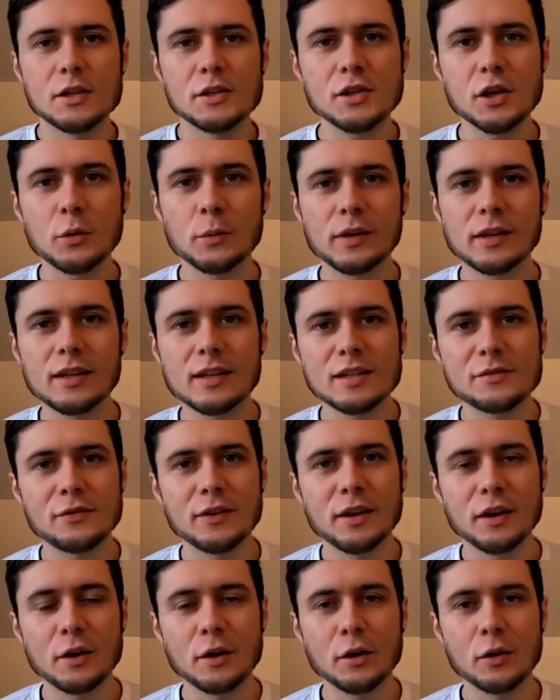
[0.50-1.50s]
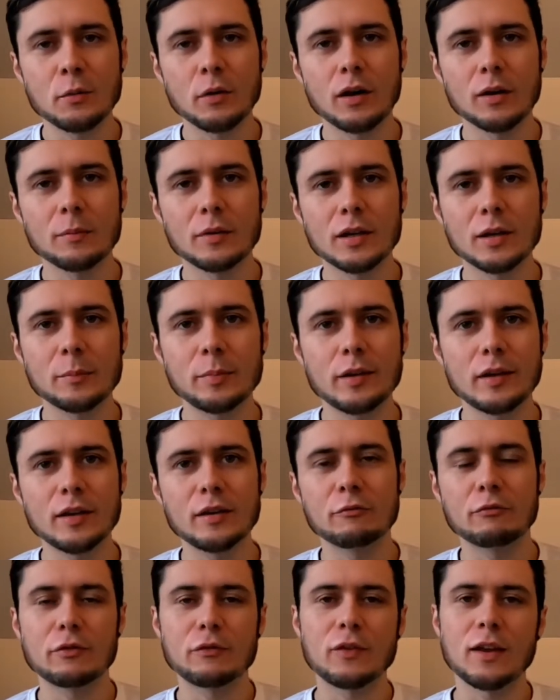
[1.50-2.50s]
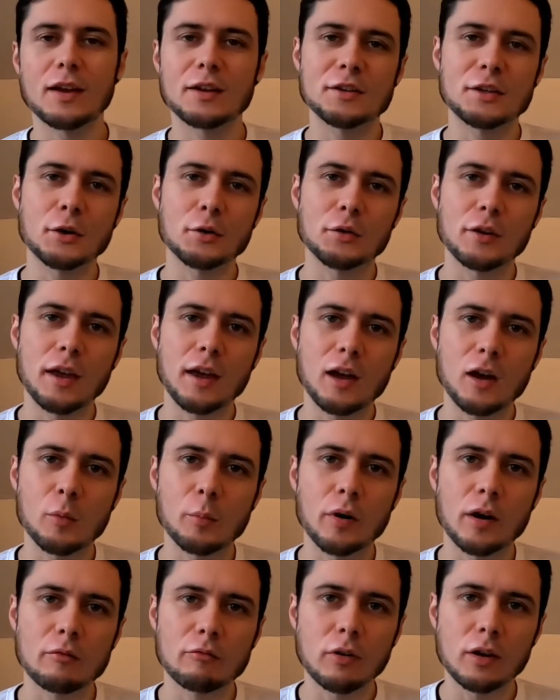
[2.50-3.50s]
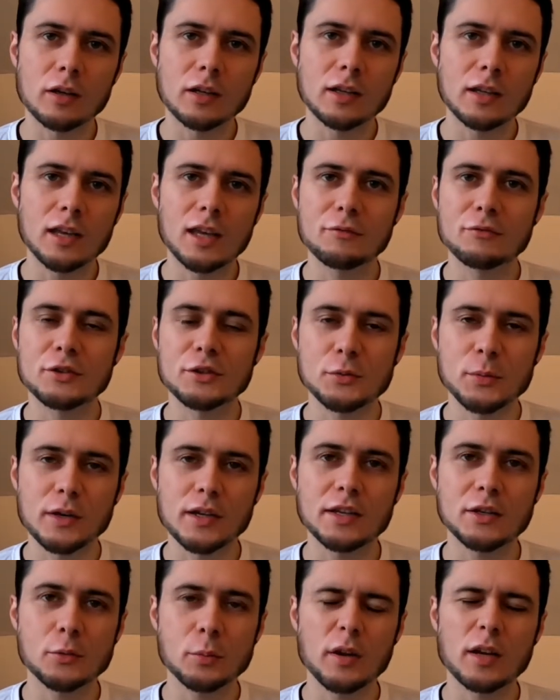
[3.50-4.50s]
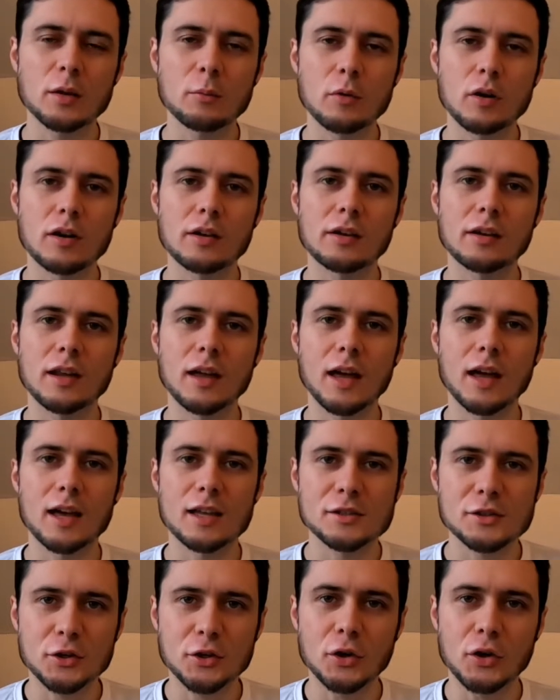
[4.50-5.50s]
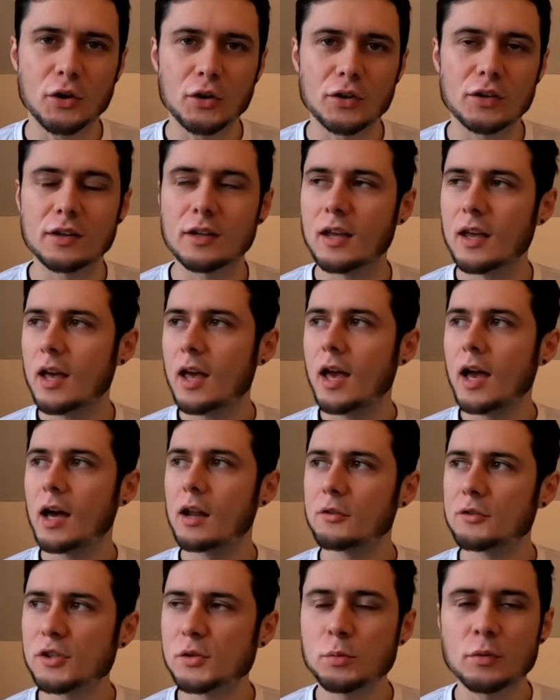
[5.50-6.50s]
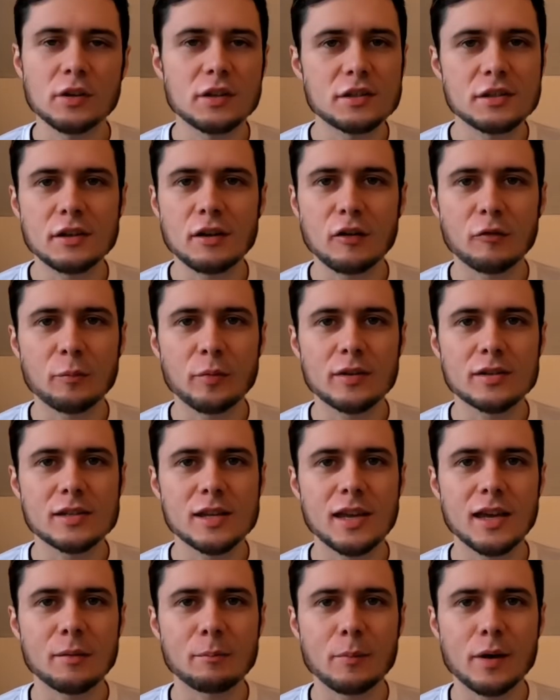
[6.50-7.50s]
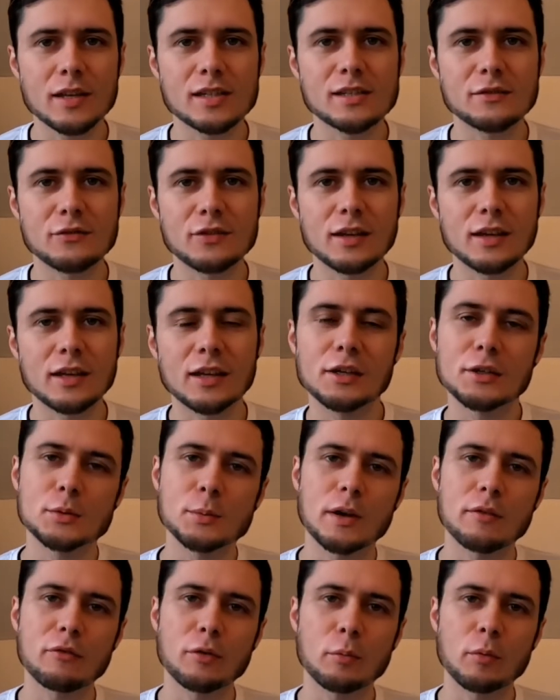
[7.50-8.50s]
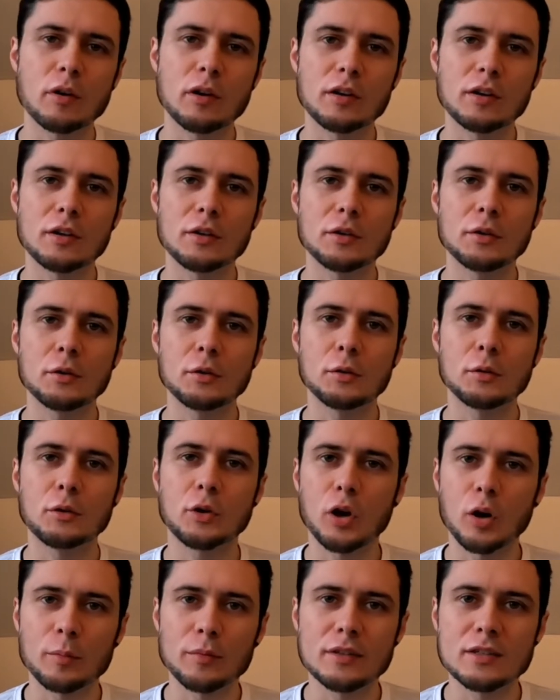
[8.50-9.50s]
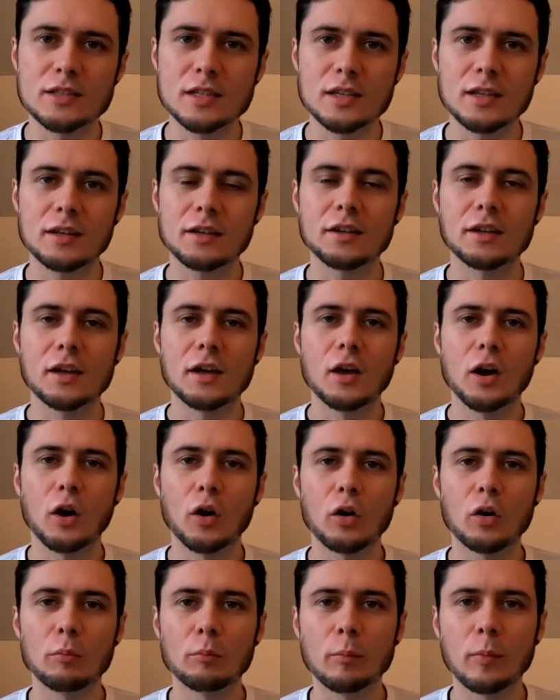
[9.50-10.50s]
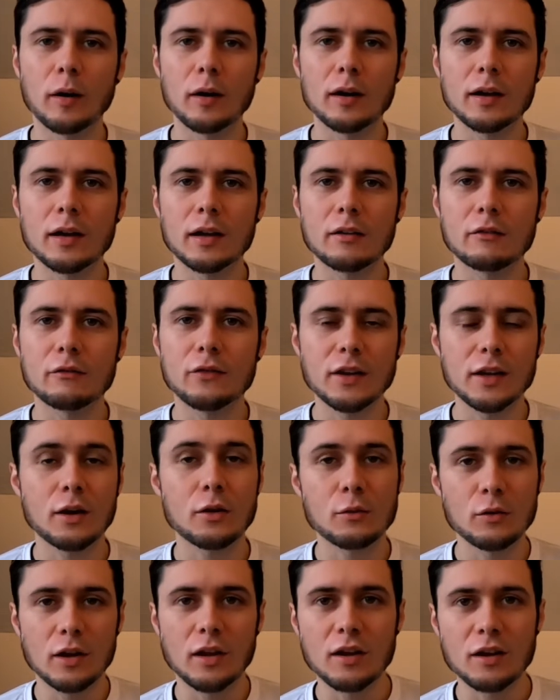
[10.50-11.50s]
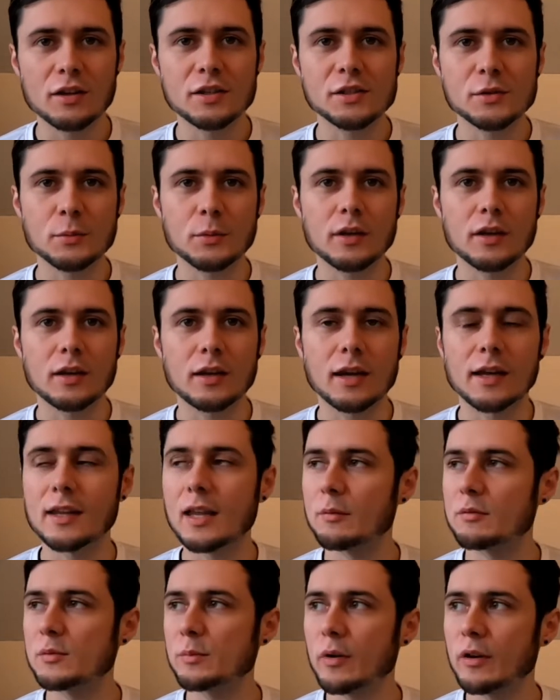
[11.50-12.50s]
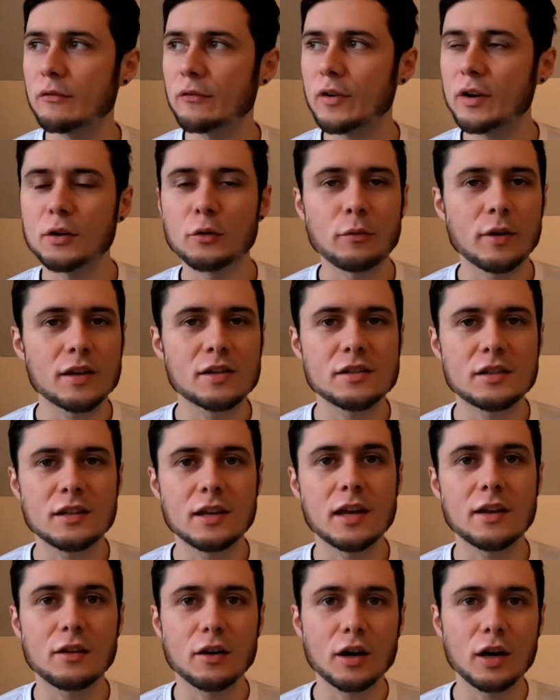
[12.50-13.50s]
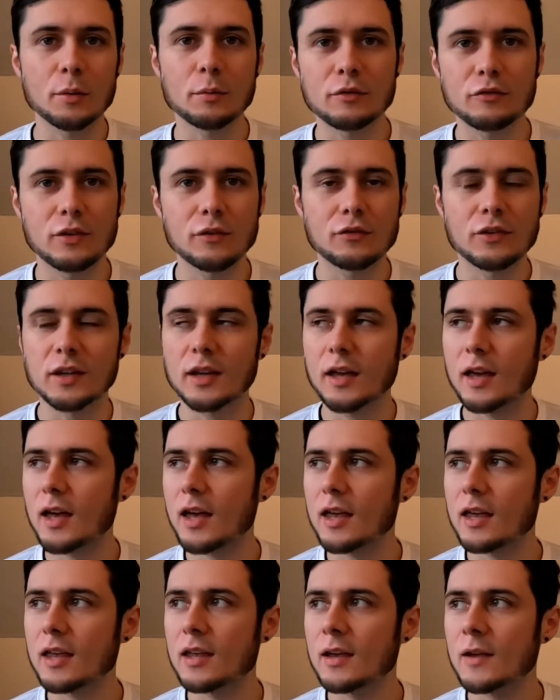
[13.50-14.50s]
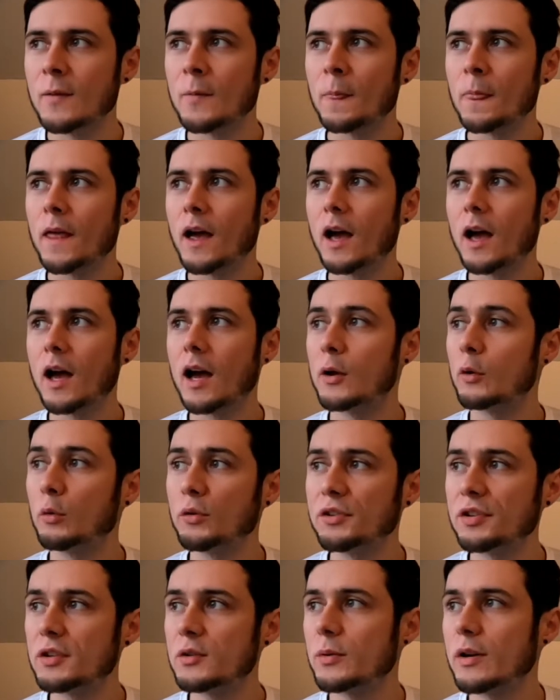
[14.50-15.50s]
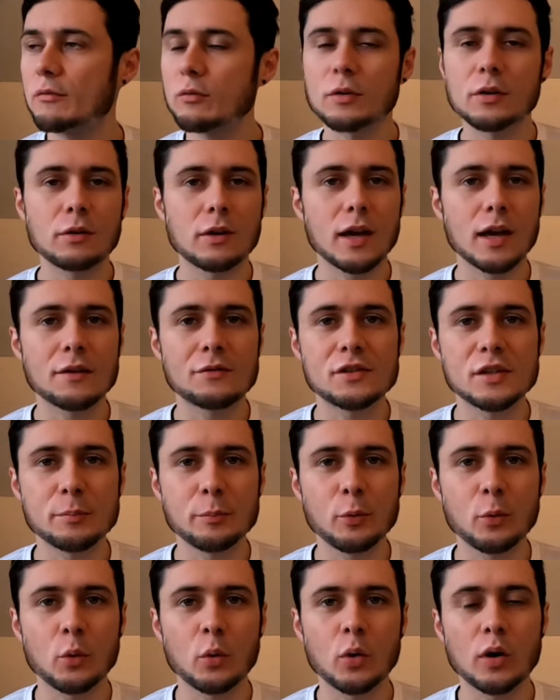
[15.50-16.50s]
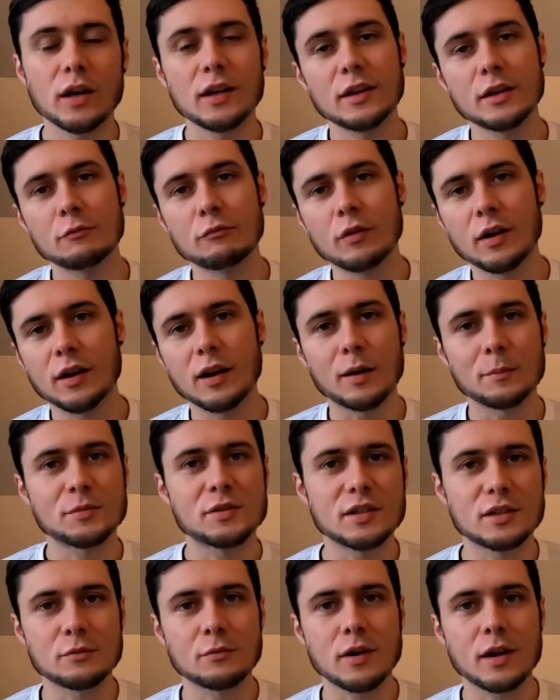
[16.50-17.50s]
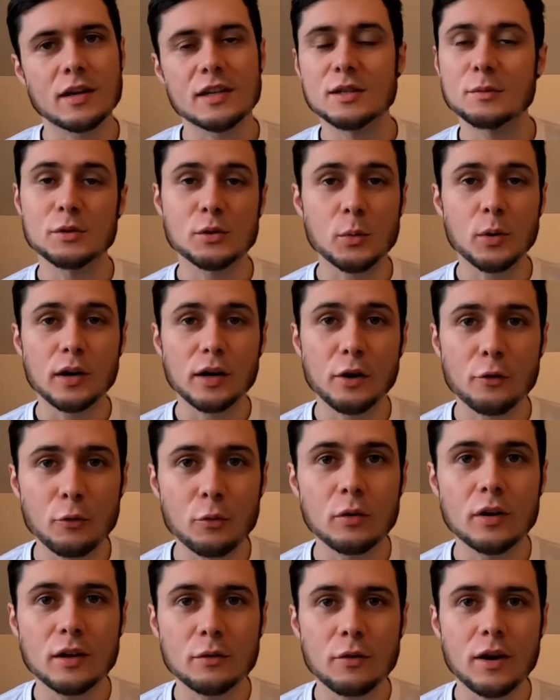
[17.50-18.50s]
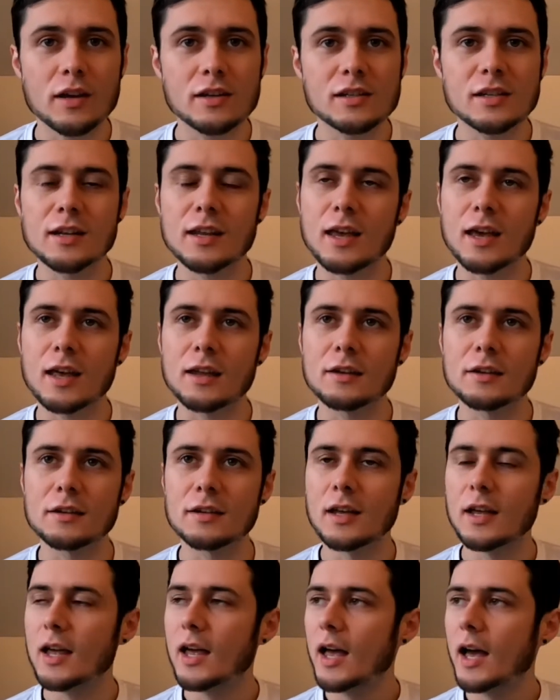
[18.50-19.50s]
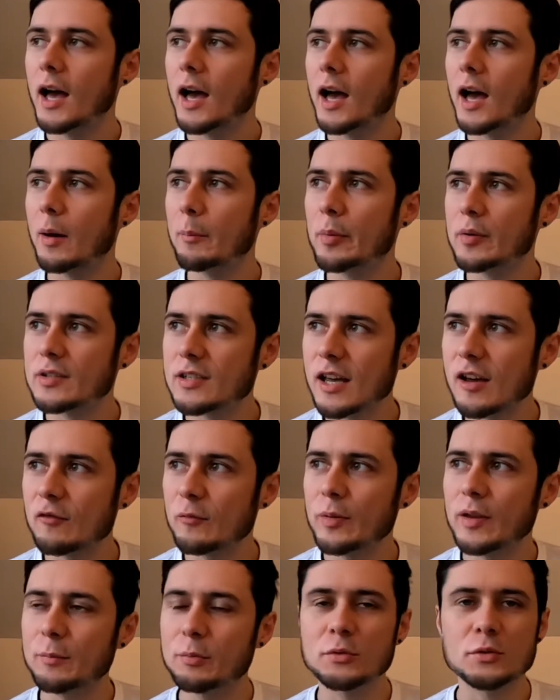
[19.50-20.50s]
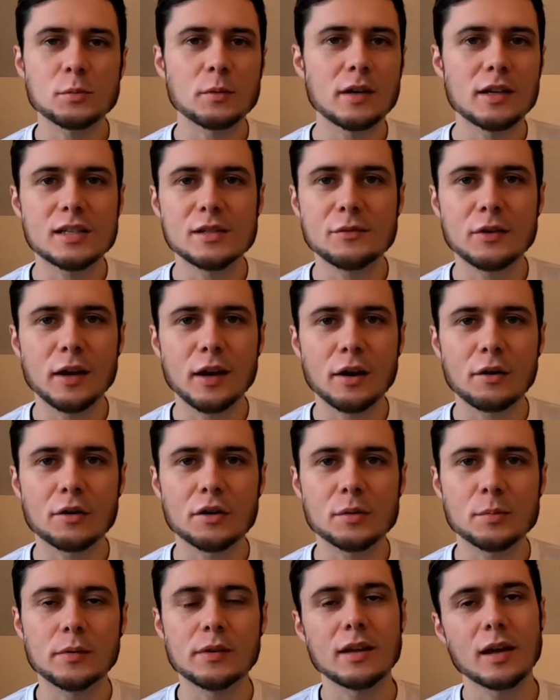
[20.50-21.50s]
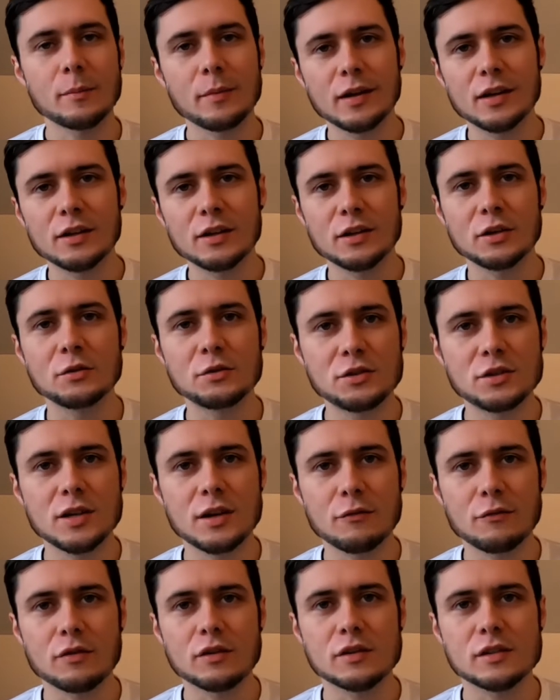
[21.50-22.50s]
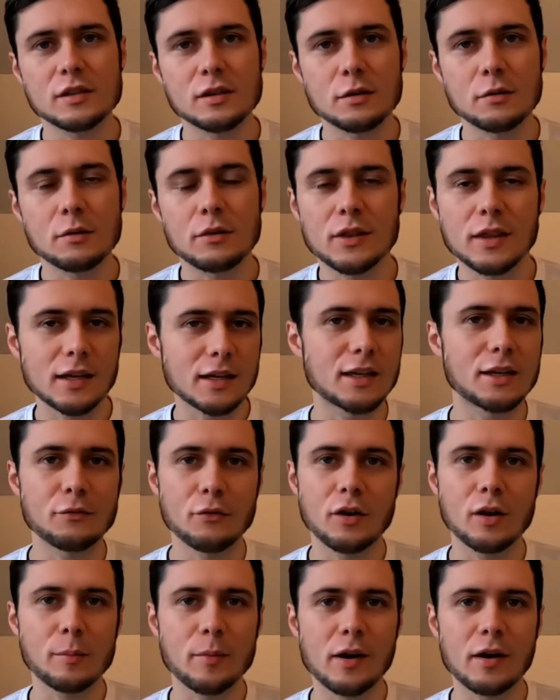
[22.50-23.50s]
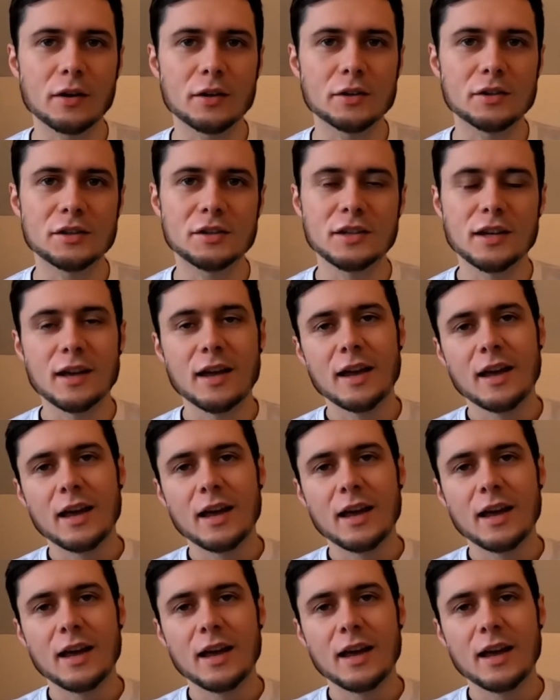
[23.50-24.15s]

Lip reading: So in this video, I'm going to be reflecting on how my running year for 2021 has gone. And I just wanted to start off by saying a massive thank you to everyone who commented on my video last week. And that was my final race of the year, the Hurtwood 50K. And also to everyone who gave support in the run up to the race. It was quite a grueling race in the end, but to have people's words of encouragement, that made a huge difference. So thank you very much.